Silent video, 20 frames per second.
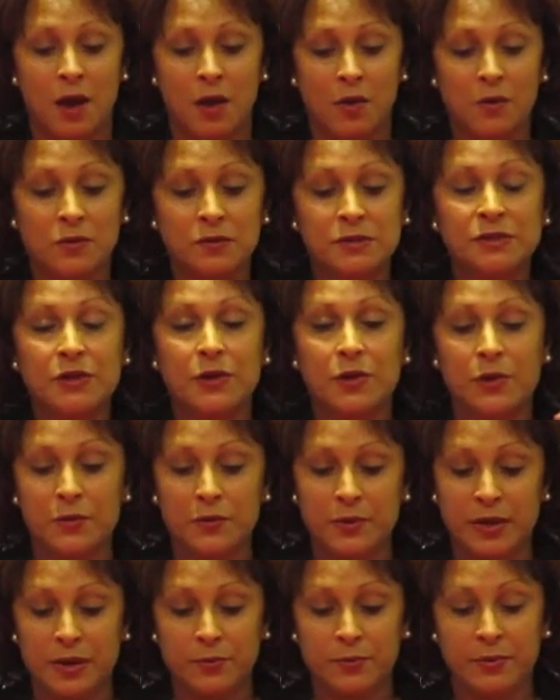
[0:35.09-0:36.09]
Also,
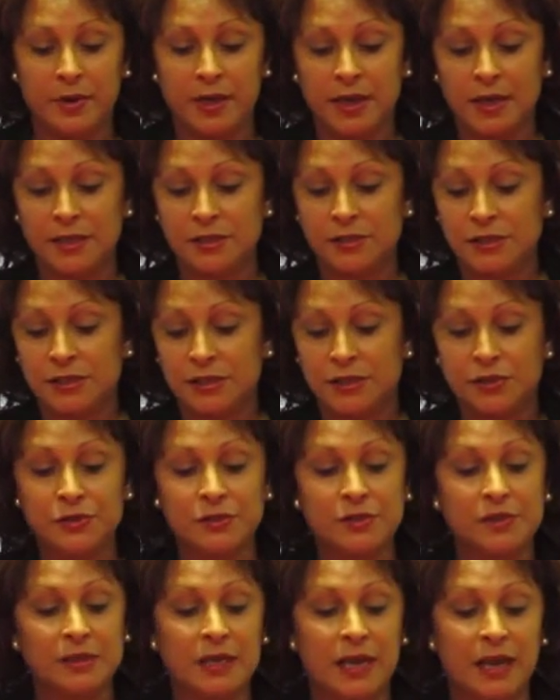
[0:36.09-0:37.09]
if we can just
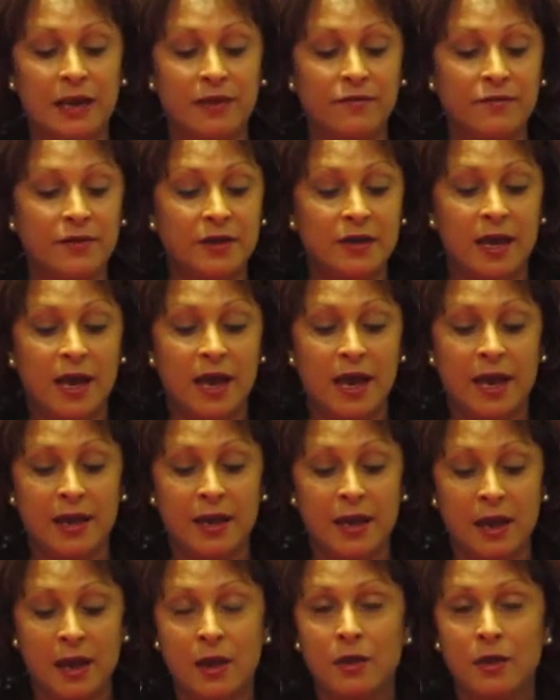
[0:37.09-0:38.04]
use it every day.